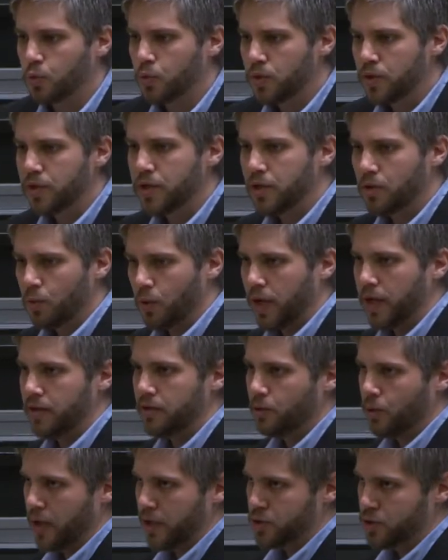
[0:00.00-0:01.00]
really great
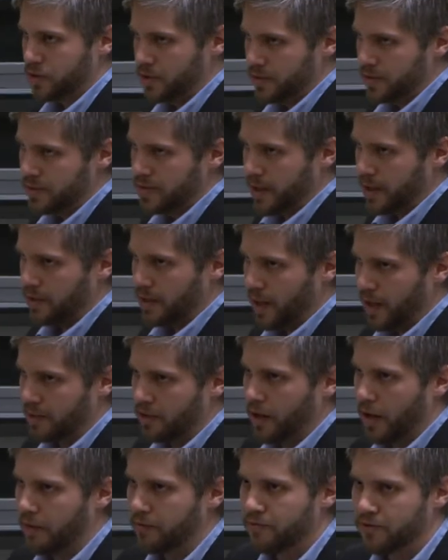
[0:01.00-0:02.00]
questions at, at,
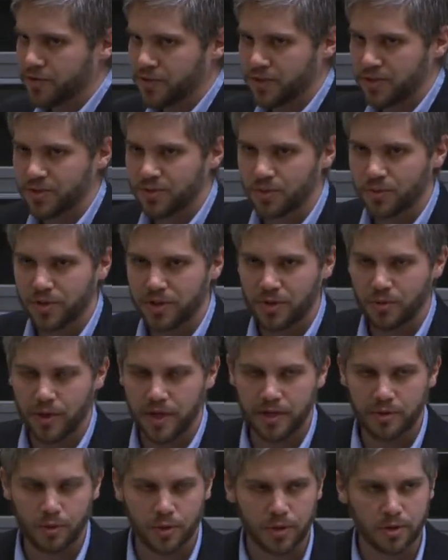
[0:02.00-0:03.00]
conferences, really
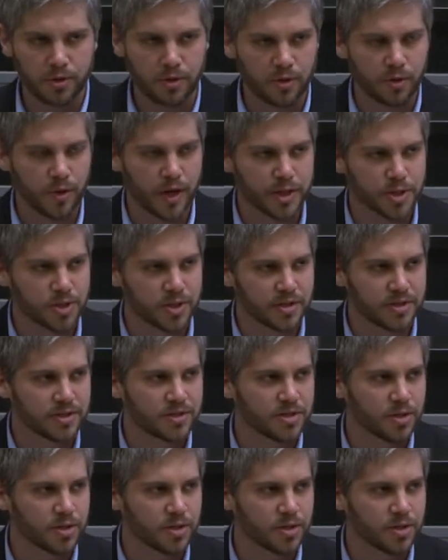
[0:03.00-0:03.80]
great critical questions.